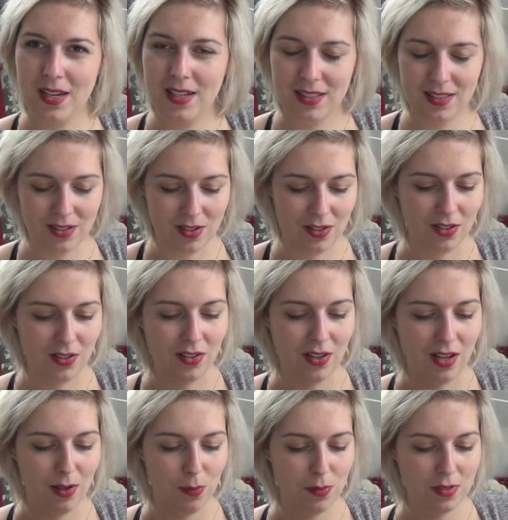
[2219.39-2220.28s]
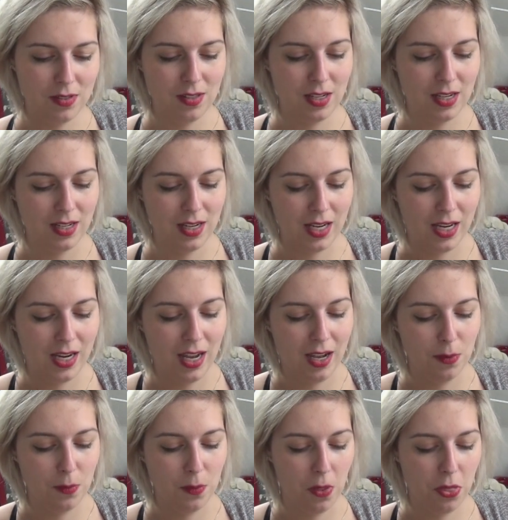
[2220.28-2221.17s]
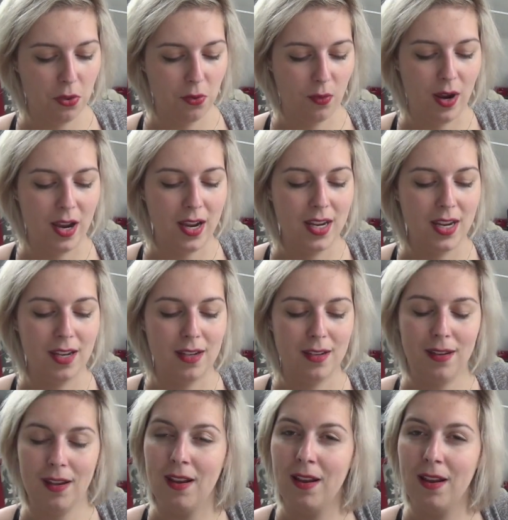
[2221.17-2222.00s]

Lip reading: so I was thinking I will try it